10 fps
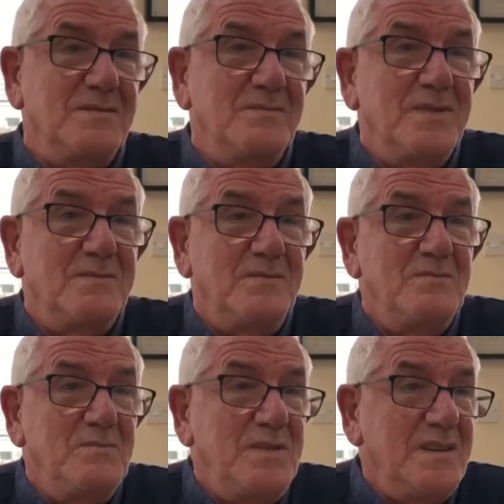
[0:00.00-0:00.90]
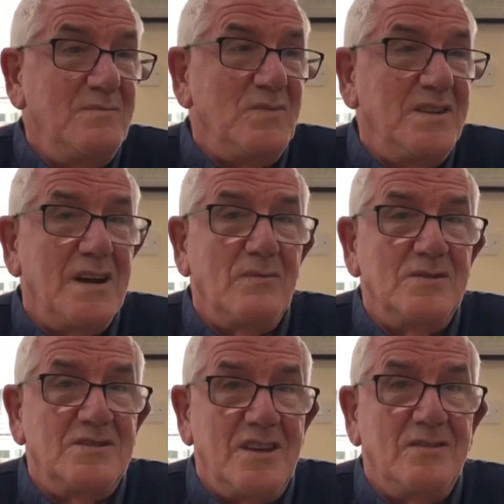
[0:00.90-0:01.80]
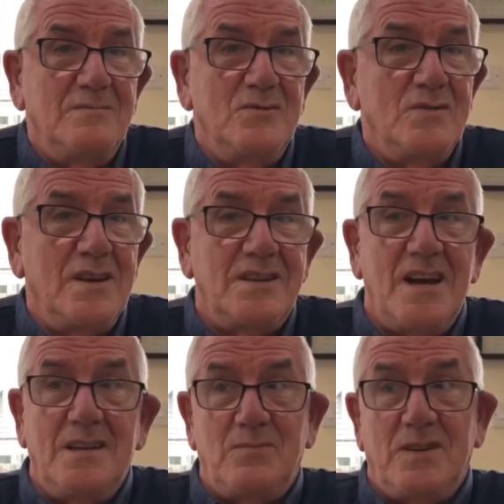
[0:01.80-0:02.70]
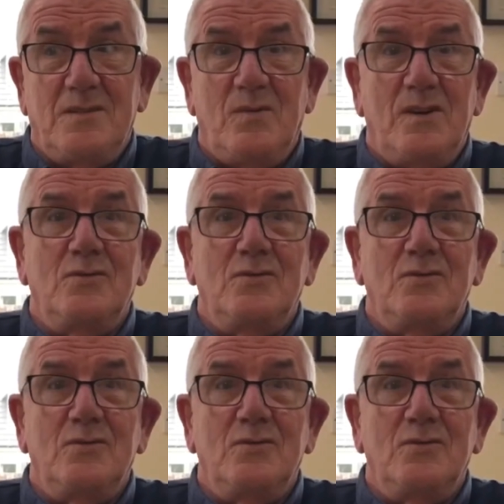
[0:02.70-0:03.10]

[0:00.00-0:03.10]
but being me, I was telling them, oh, your dad played well,